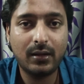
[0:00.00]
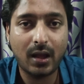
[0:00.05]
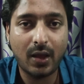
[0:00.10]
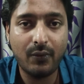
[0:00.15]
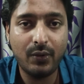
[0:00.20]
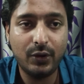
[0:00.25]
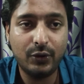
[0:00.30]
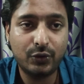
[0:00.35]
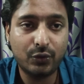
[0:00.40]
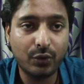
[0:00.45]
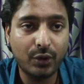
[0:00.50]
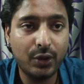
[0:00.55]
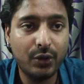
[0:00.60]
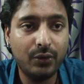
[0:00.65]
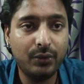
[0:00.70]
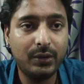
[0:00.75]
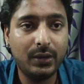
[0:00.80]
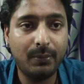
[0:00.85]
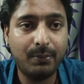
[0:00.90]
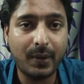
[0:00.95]
will show
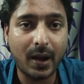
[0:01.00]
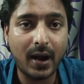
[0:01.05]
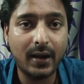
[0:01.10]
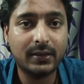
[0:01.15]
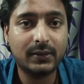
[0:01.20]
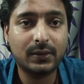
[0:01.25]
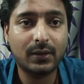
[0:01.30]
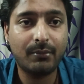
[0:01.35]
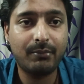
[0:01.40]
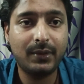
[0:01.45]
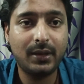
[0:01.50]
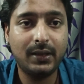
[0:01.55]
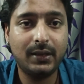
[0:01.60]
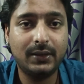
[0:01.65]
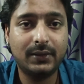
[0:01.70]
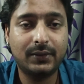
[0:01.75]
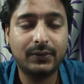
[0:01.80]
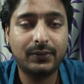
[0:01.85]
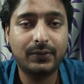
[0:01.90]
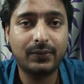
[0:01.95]
you the parts of
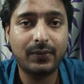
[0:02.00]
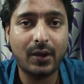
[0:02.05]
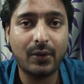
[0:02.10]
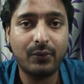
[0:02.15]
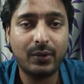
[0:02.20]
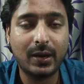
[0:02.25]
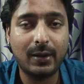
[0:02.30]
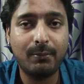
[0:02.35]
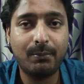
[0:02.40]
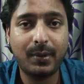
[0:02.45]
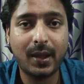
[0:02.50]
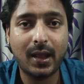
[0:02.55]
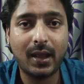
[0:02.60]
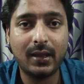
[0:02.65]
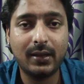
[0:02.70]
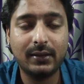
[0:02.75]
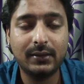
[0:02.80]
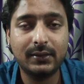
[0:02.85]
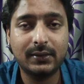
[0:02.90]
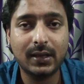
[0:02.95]
these fountain
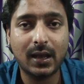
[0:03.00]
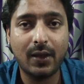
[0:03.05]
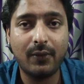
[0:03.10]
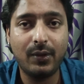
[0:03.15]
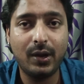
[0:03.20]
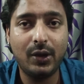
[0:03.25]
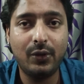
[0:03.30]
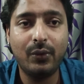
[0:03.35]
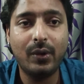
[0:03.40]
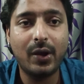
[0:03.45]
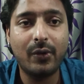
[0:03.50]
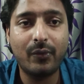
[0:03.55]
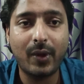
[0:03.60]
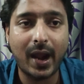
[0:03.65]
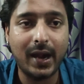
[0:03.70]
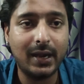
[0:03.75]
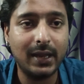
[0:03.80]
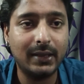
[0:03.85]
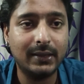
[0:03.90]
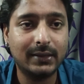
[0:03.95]
pens. I will do a
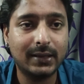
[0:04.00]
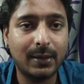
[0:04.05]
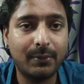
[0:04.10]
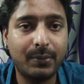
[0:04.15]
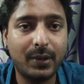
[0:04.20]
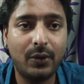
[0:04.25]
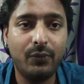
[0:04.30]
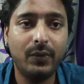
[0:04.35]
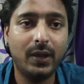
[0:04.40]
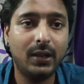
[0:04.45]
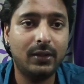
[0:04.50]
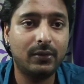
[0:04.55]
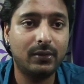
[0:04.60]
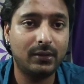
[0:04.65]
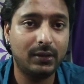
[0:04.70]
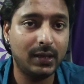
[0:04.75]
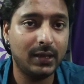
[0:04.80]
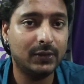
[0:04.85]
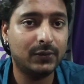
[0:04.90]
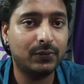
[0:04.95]
writing sample with
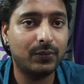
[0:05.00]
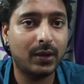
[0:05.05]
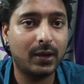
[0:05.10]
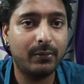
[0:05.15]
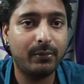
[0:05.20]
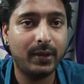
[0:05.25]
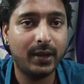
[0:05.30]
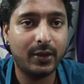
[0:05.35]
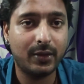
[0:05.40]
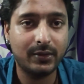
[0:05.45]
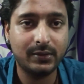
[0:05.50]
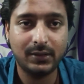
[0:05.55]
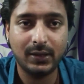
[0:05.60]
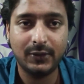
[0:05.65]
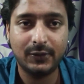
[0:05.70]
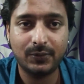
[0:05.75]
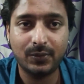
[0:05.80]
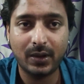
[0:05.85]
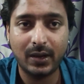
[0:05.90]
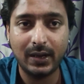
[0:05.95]
this one because
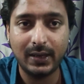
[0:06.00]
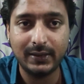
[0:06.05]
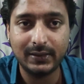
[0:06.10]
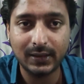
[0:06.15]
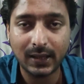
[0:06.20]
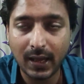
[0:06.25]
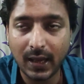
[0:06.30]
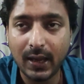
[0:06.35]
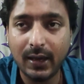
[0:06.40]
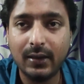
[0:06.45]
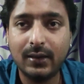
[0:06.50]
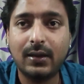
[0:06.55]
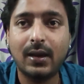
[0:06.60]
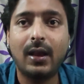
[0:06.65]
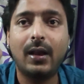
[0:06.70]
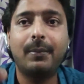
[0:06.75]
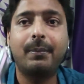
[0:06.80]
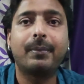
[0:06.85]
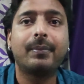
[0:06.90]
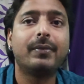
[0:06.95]
this one is inked
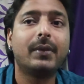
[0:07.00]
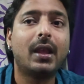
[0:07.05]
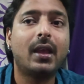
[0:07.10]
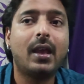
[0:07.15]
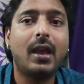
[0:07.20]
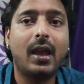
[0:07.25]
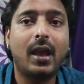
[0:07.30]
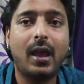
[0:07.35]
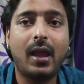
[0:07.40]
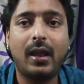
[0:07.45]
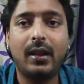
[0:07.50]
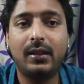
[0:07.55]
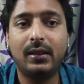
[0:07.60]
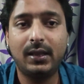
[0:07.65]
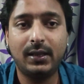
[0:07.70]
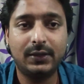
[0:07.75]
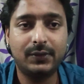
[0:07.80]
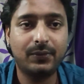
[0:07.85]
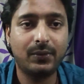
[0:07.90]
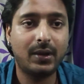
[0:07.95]
up and
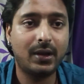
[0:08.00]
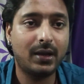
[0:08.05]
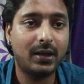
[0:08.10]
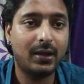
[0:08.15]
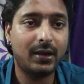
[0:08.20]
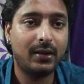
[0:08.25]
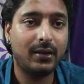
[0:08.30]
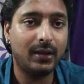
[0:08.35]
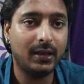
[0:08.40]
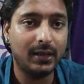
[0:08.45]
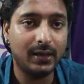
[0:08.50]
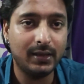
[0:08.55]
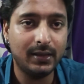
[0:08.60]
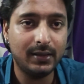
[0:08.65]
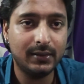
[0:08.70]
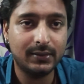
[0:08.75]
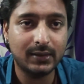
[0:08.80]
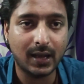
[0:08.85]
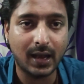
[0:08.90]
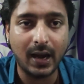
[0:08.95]
this one
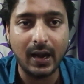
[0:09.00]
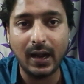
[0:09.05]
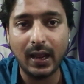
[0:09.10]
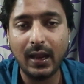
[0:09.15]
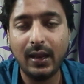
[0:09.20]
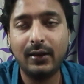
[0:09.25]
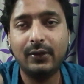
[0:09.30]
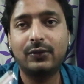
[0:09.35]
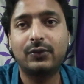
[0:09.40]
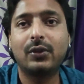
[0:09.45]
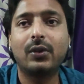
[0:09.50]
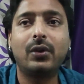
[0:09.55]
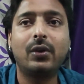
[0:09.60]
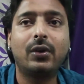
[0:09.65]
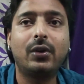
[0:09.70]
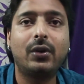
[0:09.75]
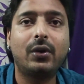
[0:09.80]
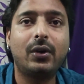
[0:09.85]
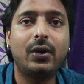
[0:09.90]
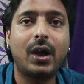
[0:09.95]
is uninked.
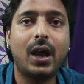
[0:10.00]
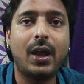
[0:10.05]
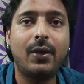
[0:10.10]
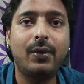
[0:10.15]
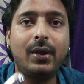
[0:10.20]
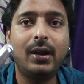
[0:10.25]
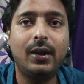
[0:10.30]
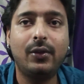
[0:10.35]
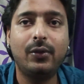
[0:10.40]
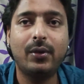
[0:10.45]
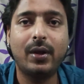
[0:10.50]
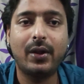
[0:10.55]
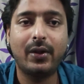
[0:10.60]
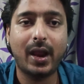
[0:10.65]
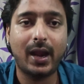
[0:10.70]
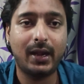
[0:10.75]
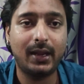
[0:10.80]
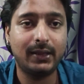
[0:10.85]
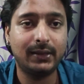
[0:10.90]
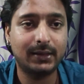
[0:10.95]
So I will do a
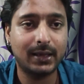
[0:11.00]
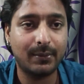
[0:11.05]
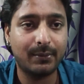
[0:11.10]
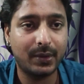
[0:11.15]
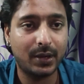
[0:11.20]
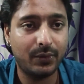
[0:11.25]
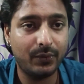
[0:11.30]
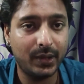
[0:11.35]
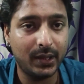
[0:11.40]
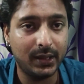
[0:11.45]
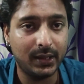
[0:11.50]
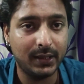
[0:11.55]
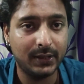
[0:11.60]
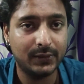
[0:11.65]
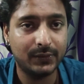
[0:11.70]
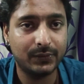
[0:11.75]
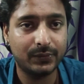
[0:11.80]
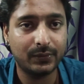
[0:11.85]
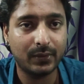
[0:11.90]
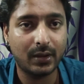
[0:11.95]
writing sample with
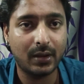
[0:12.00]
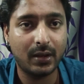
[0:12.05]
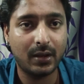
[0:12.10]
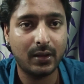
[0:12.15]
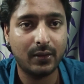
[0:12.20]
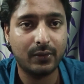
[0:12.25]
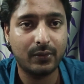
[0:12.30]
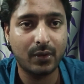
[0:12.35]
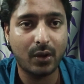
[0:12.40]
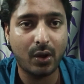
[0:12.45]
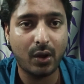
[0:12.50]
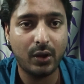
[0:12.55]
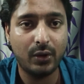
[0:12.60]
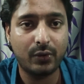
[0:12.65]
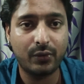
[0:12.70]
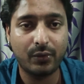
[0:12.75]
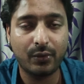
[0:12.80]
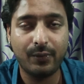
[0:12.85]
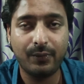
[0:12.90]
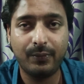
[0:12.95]
this all
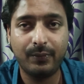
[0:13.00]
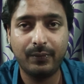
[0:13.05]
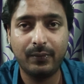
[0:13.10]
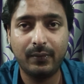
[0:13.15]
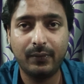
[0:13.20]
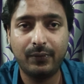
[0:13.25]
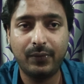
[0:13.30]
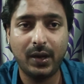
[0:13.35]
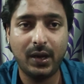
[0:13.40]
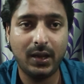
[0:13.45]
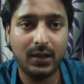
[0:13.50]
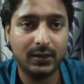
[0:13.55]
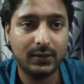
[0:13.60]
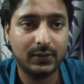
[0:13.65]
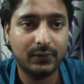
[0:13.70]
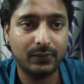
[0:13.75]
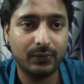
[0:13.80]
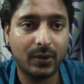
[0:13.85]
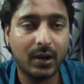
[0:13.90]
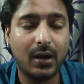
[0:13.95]
chrome
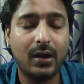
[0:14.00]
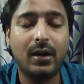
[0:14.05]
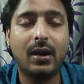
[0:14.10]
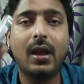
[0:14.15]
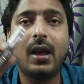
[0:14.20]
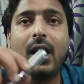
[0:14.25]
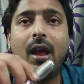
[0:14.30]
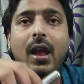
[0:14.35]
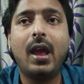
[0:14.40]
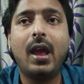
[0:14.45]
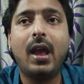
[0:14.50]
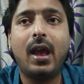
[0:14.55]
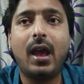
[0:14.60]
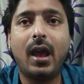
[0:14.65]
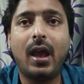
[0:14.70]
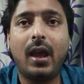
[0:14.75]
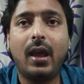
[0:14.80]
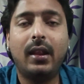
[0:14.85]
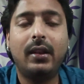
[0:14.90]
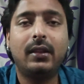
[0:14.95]
finish one,
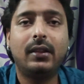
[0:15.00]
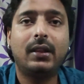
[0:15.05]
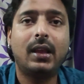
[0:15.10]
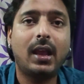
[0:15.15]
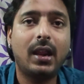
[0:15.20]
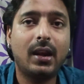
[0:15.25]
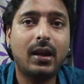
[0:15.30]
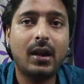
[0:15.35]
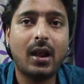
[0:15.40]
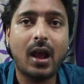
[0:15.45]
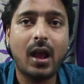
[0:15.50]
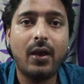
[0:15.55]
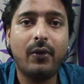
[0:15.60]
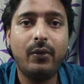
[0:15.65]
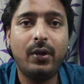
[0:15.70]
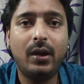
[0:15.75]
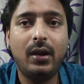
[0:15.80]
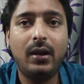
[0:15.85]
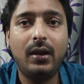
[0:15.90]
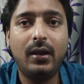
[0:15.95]
and then I
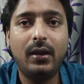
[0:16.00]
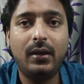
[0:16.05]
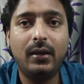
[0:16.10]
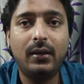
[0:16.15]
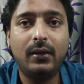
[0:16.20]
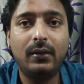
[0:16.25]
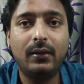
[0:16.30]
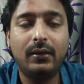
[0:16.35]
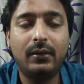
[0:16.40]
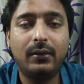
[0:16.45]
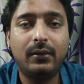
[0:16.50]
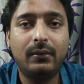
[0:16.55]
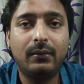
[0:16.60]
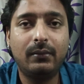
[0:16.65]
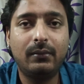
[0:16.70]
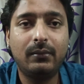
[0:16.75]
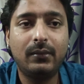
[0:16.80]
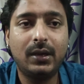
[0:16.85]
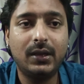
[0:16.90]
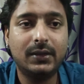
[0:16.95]
will
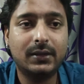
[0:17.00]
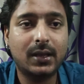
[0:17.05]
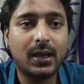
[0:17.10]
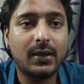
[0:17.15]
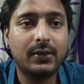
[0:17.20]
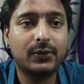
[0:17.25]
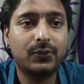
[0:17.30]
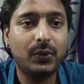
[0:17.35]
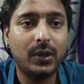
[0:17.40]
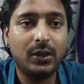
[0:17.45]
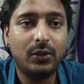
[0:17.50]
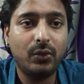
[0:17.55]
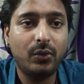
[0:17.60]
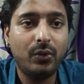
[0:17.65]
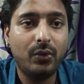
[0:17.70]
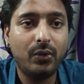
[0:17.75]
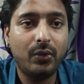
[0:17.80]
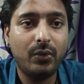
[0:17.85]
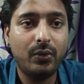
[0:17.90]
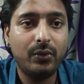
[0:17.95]
discuss with
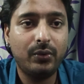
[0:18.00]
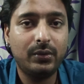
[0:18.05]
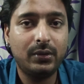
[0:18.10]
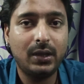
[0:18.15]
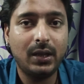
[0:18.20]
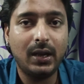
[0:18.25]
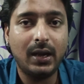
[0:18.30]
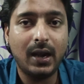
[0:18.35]
you the